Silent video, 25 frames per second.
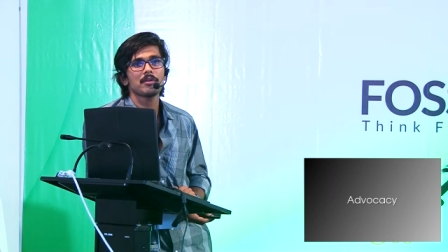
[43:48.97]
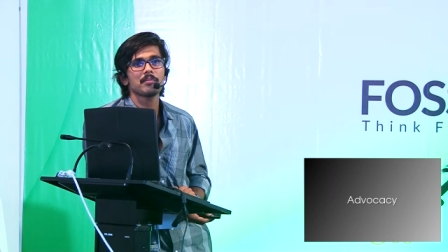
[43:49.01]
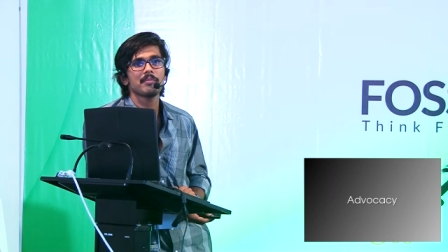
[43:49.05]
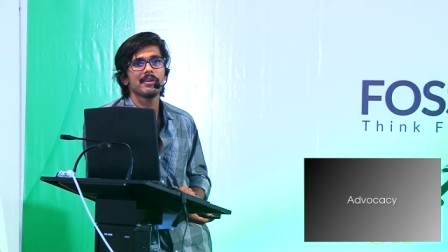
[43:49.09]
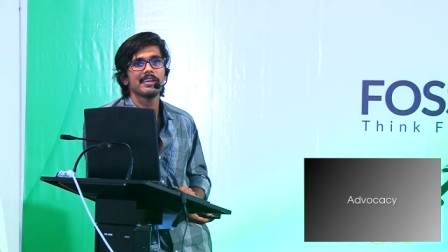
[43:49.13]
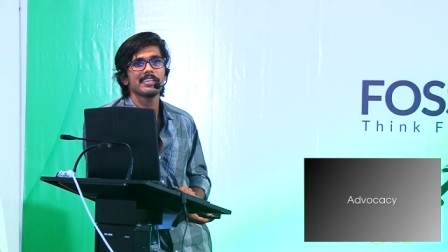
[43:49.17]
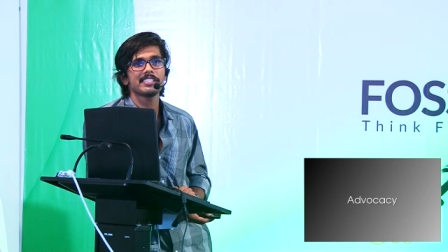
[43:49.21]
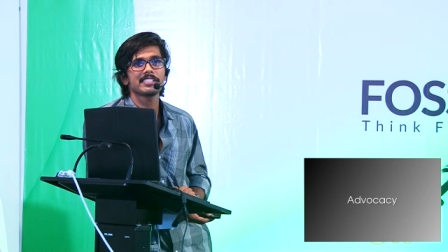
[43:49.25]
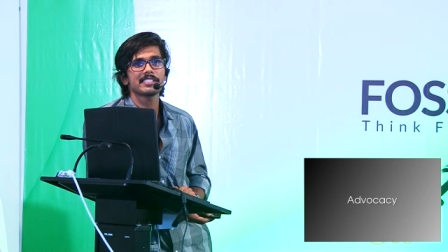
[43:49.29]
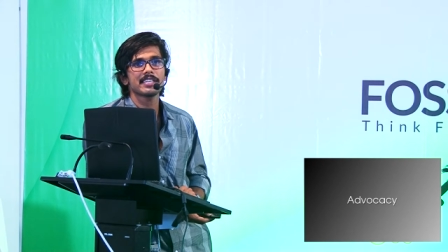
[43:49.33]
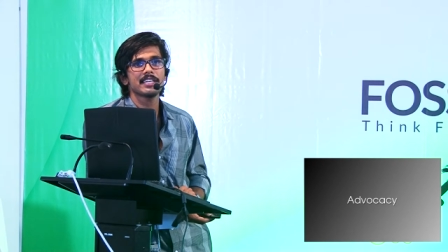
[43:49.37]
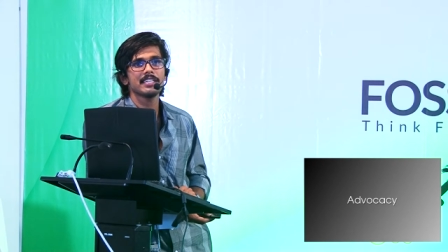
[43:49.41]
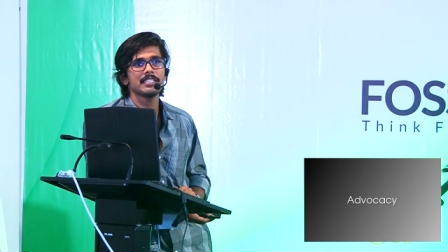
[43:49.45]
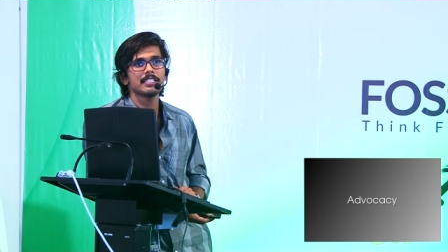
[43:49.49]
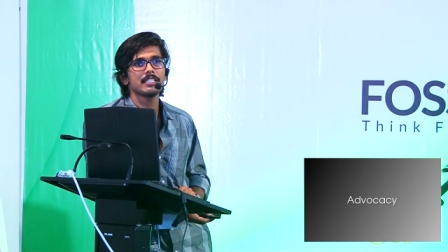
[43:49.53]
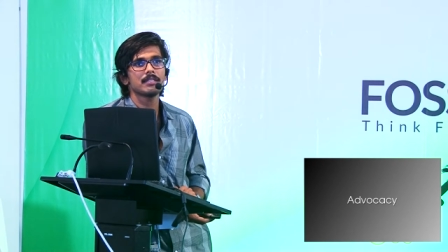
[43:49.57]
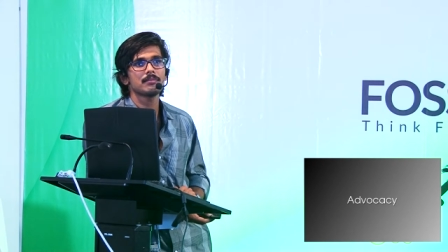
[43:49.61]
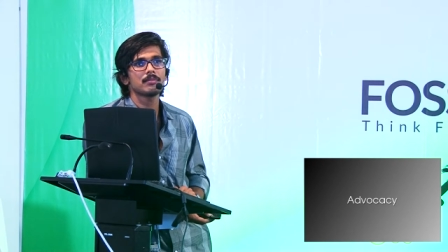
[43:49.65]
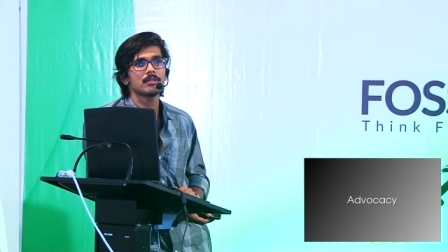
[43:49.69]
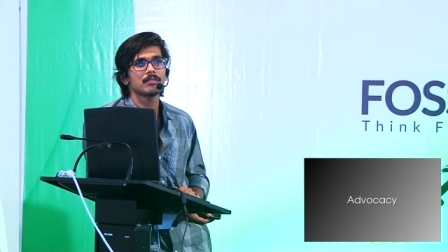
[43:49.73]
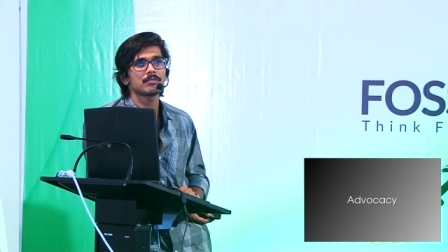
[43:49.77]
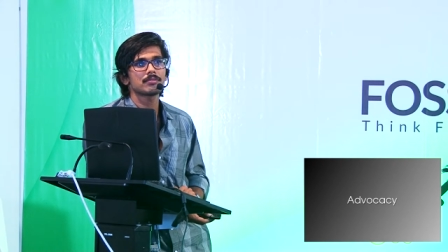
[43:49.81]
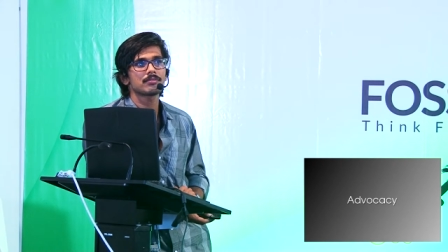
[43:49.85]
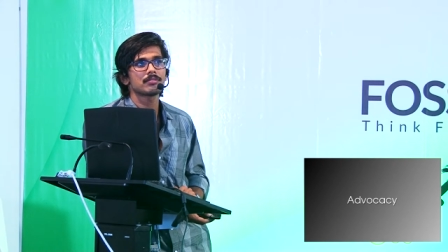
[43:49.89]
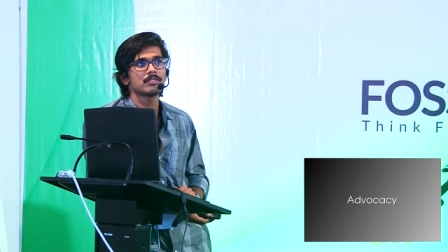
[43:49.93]
a basic idea
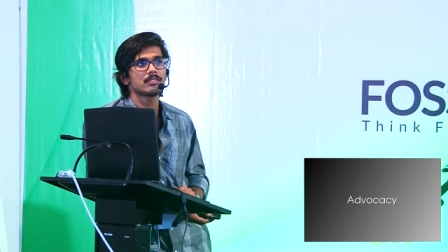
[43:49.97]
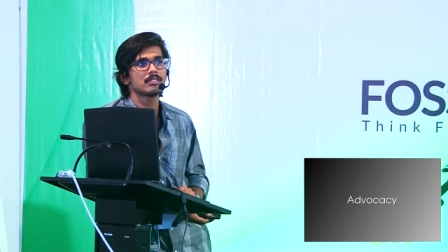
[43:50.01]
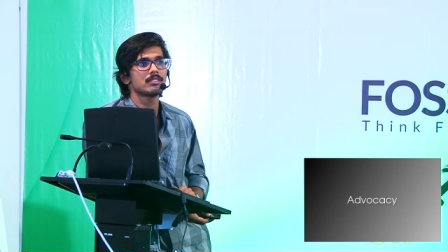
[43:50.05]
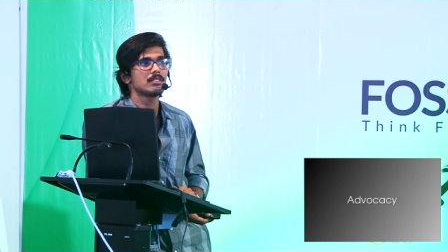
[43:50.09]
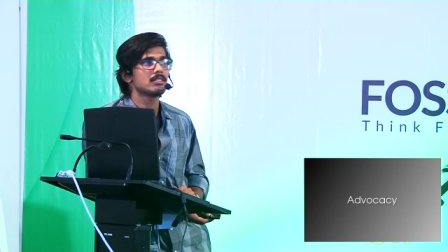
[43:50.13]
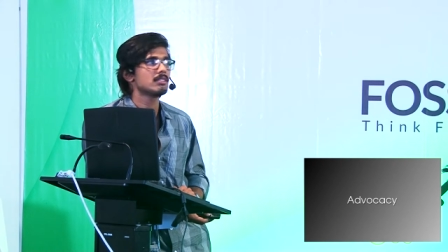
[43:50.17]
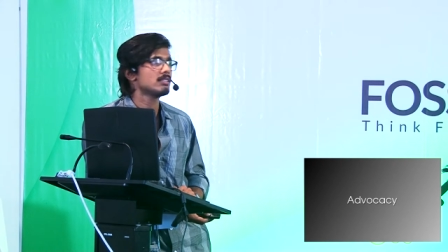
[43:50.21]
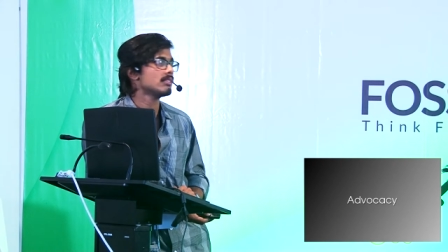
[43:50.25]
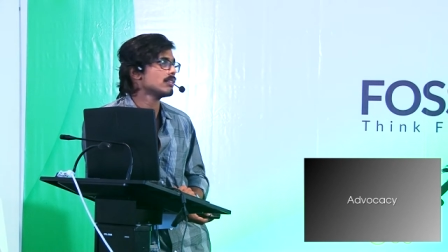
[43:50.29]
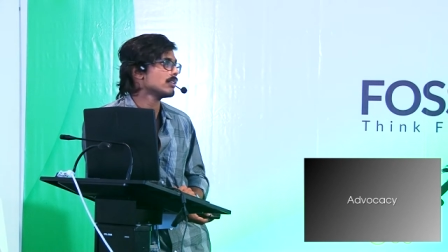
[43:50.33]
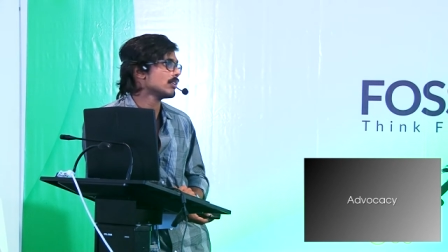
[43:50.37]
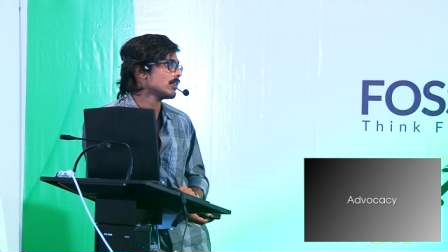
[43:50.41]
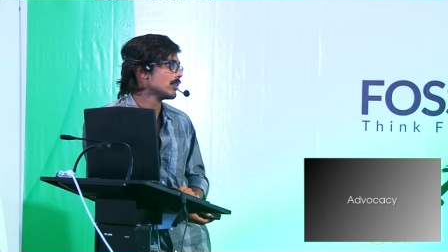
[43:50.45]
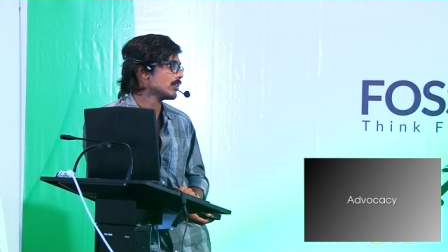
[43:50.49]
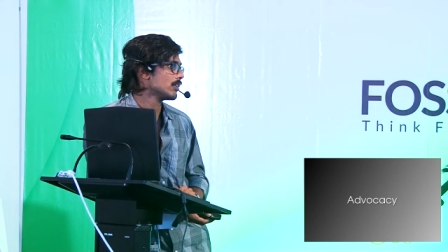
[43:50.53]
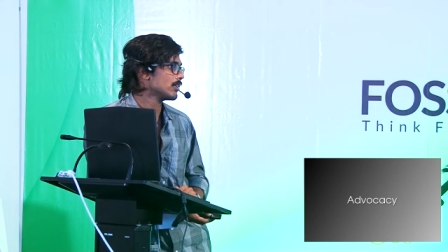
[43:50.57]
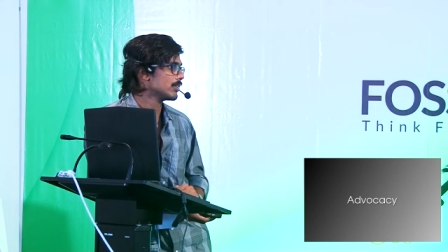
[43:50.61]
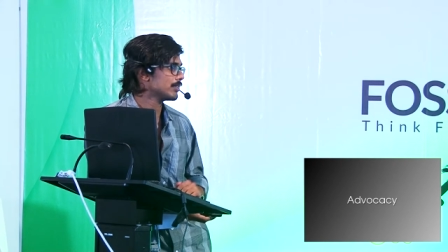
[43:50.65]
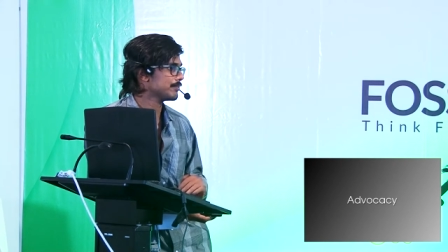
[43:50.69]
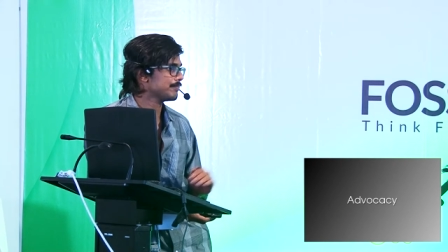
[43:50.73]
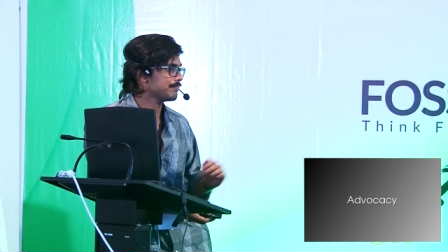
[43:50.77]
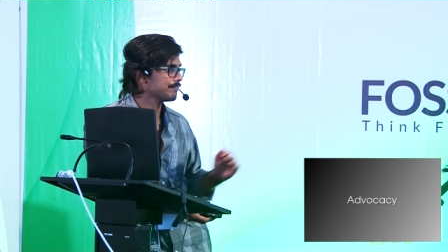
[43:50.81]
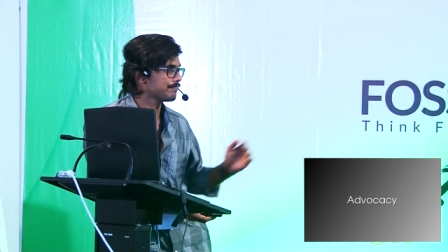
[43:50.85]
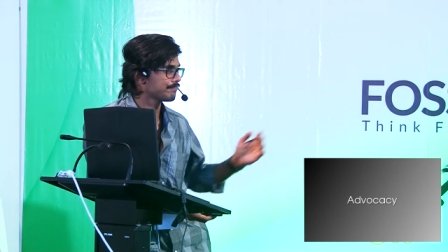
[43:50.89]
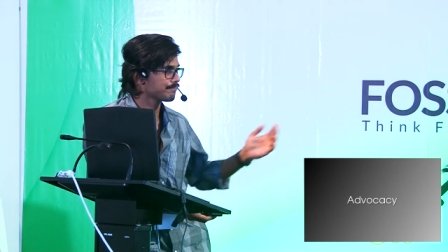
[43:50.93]
about
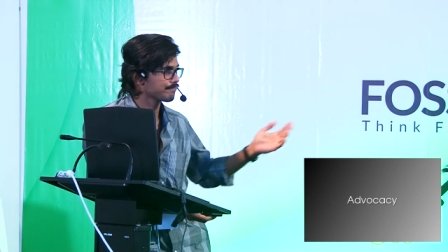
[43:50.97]
uh,